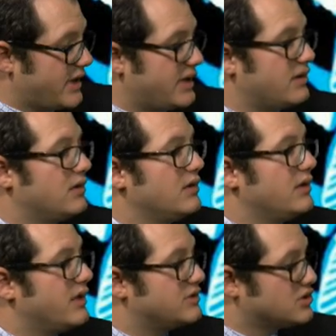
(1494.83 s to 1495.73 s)
and
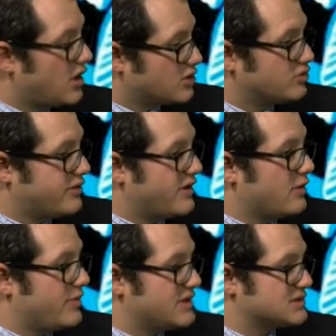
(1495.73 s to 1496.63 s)
and talk to a
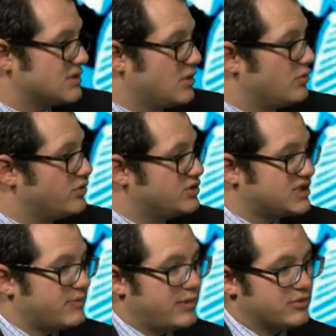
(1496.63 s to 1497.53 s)
therapist? Would you
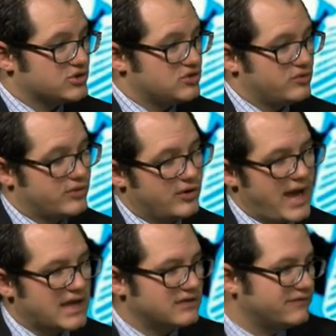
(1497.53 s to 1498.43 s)
say people should do it
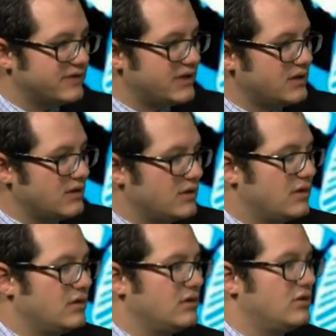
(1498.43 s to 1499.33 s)
proactively,
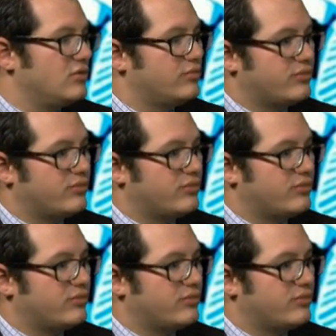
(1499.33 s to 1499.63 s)
you know,